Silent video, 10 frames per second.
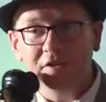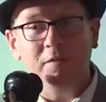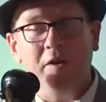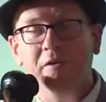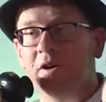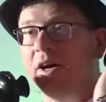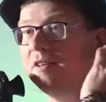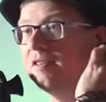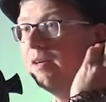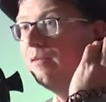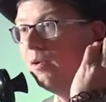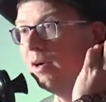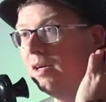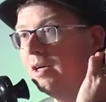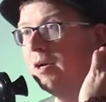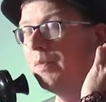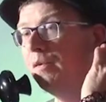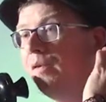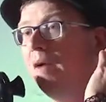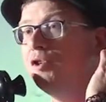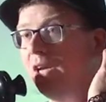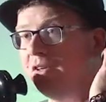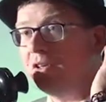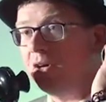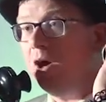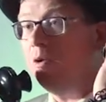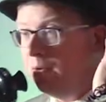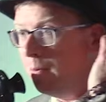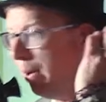It's rather a nice thing for her. Five shillings a go?